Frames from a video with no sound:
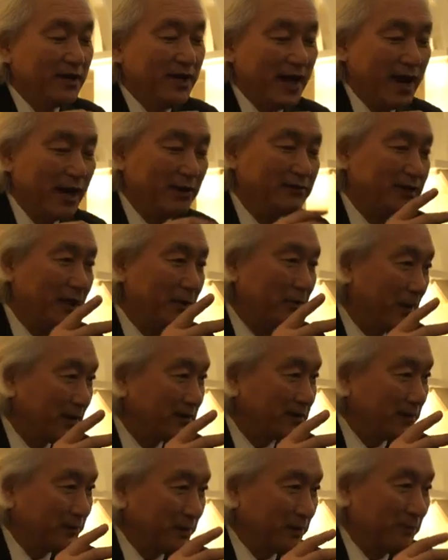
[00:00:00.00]
How is that
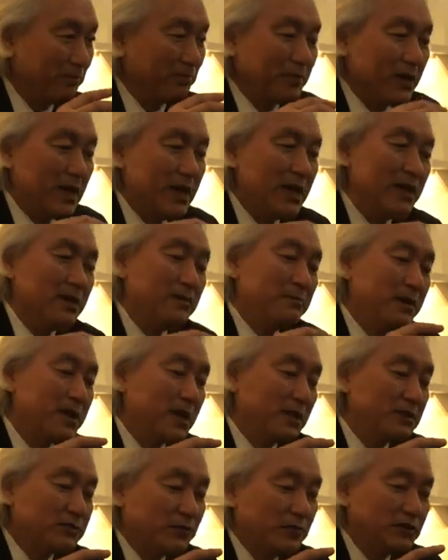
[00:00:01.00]
possible?
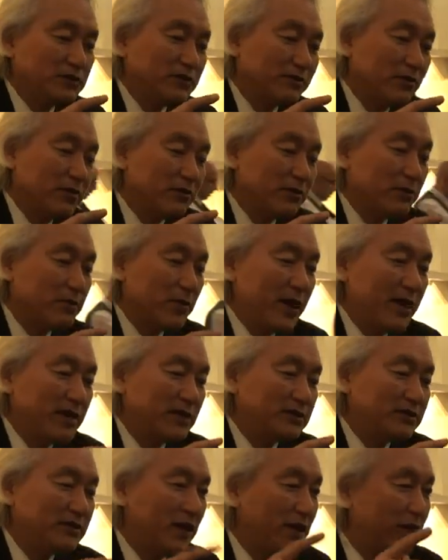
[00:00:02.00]
Because first of all, the brain
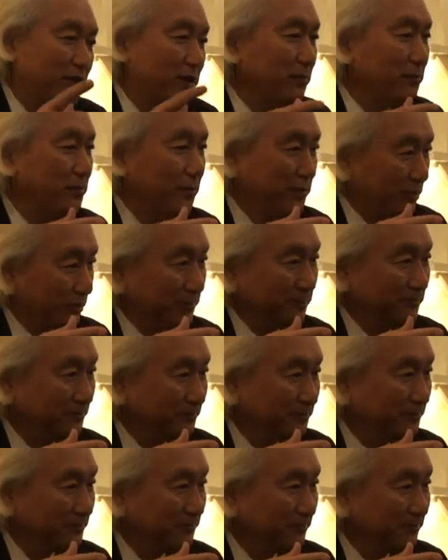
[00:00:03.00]
is not a computer.
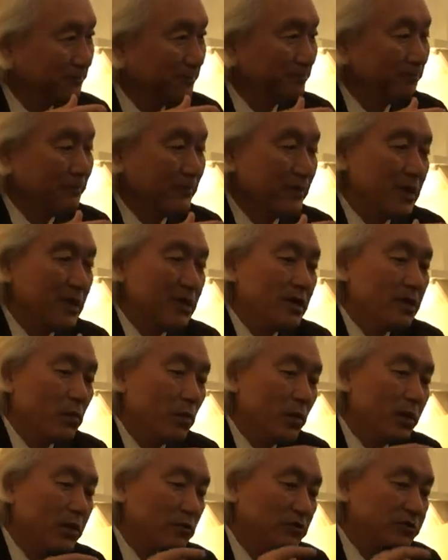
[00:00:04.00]

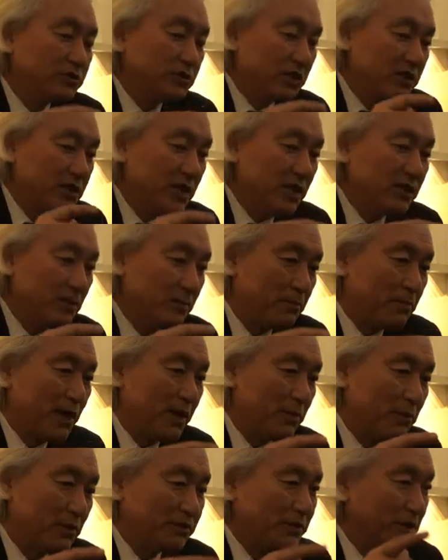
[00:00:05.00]
We used to think the
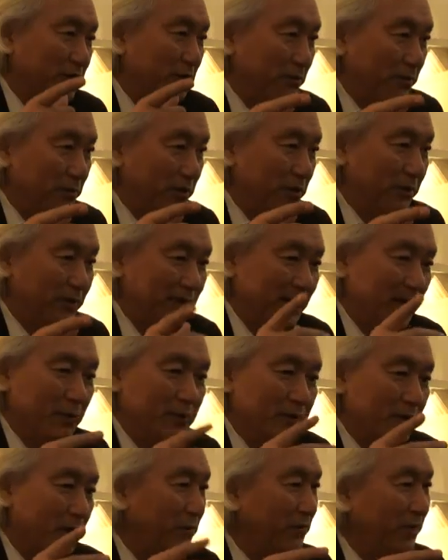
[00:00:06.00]
brain was a computer, but now
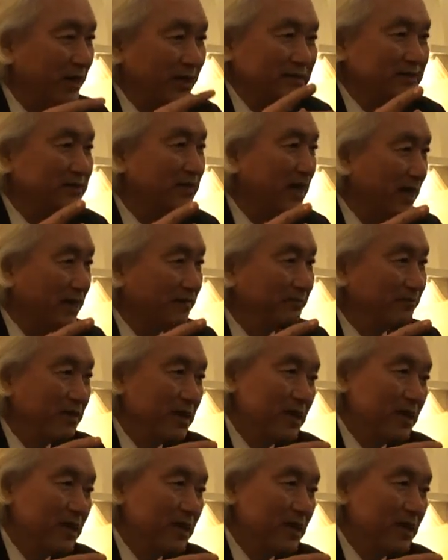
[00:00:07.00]
we know that it's not.